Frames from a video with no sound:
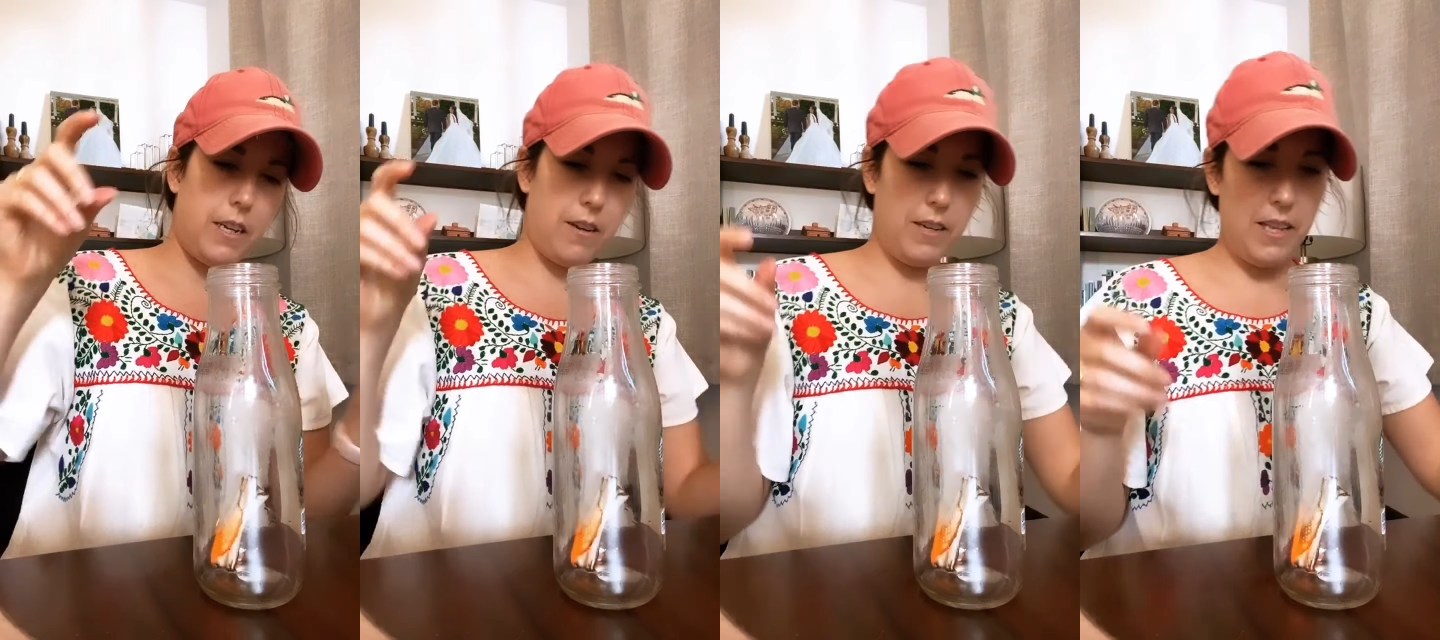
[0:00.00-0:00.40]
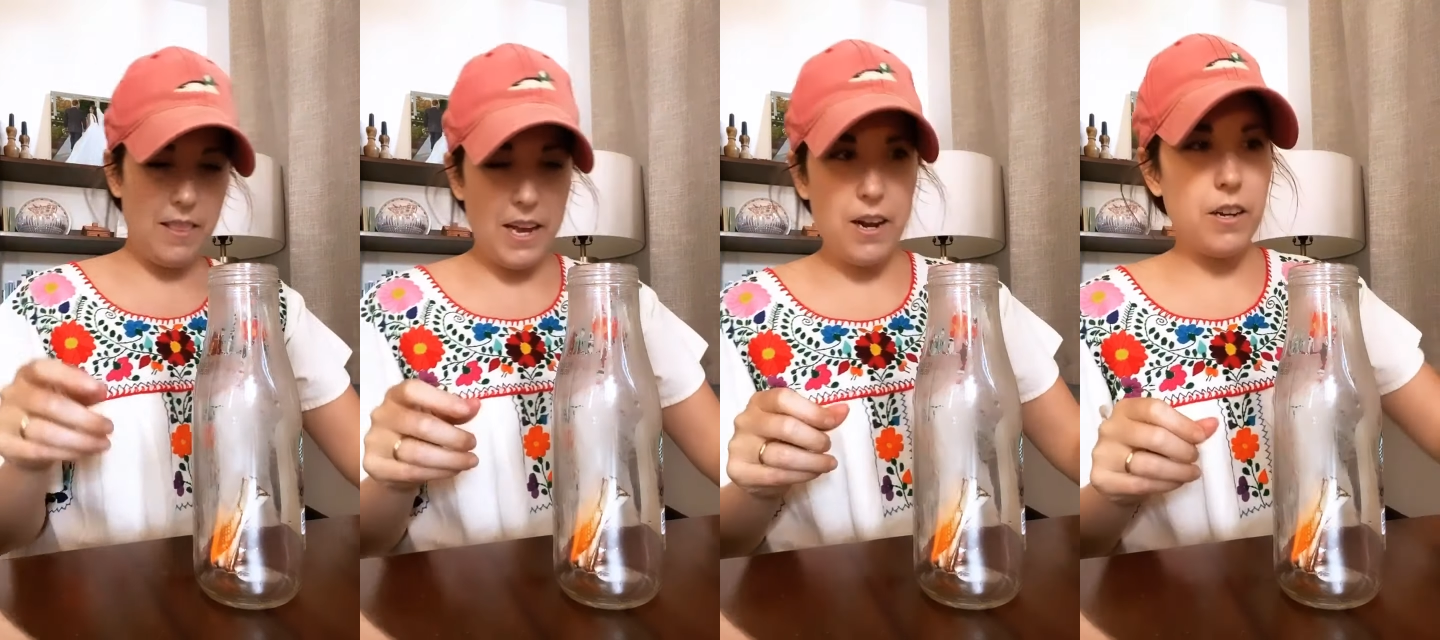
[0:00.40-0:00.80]
in
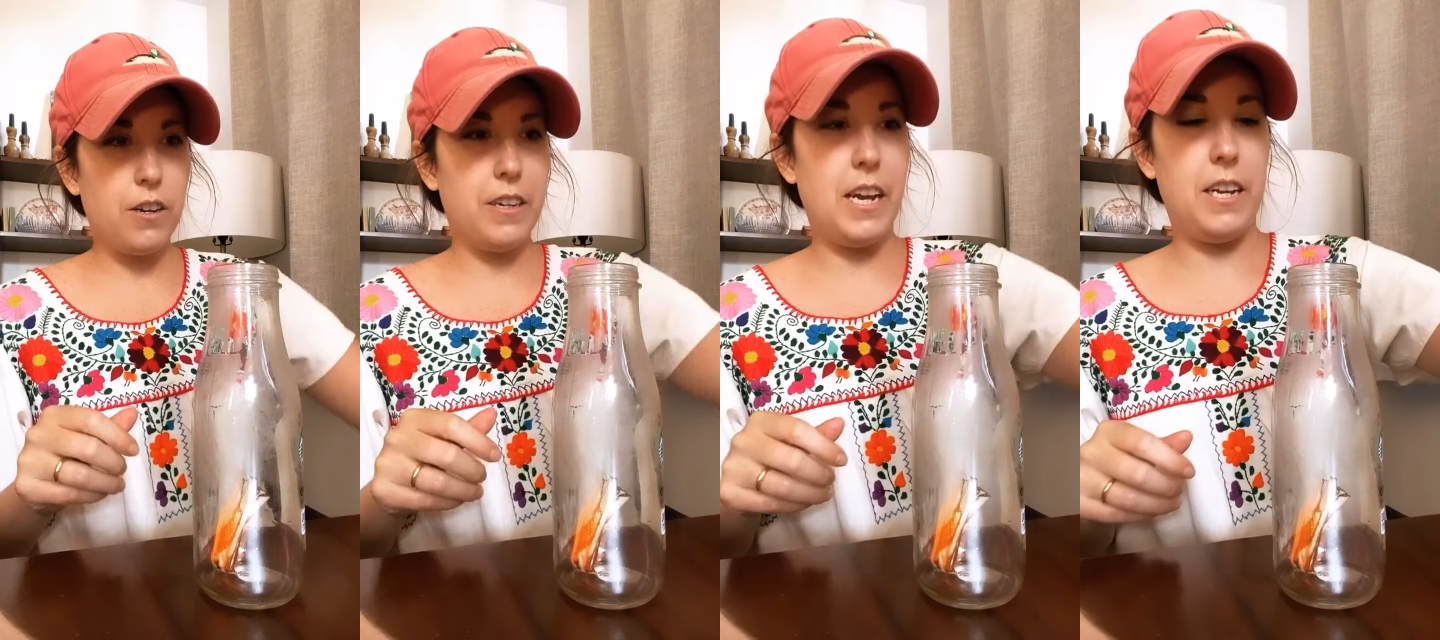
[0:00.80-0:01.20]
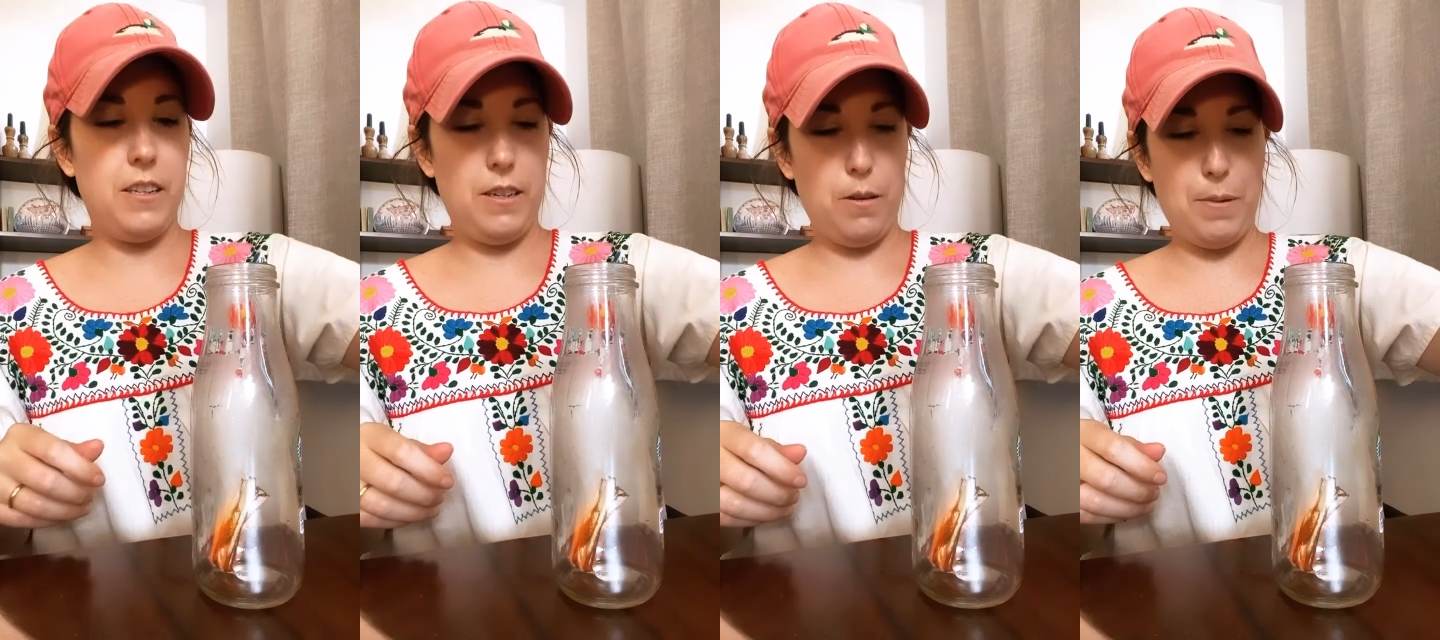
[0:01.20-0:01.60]
there, create a
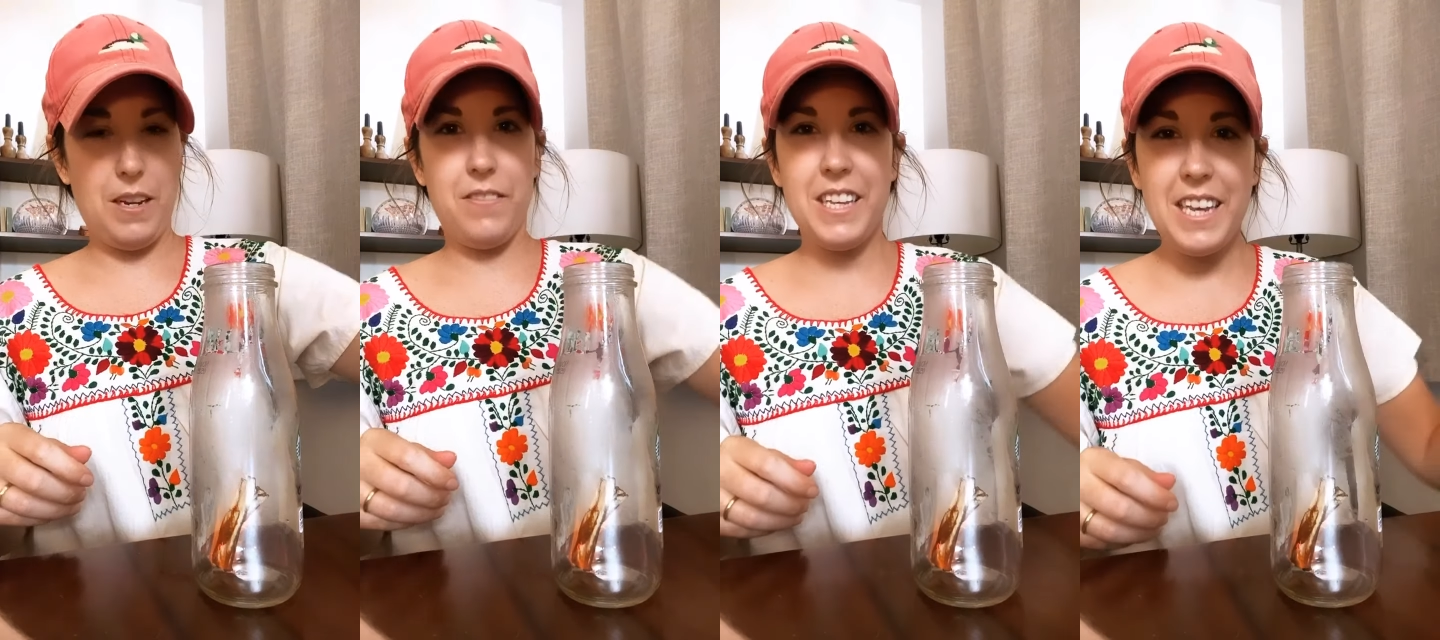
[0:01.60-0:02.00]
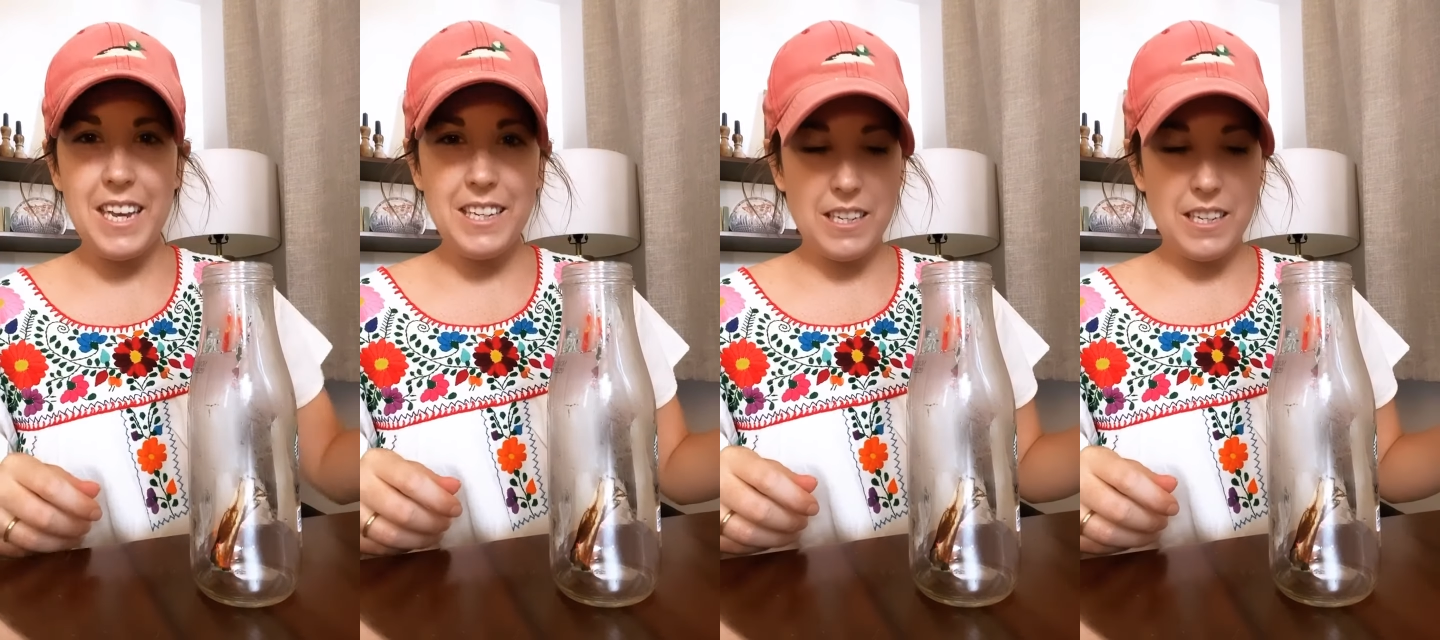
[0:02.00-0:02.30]
little bit of heat.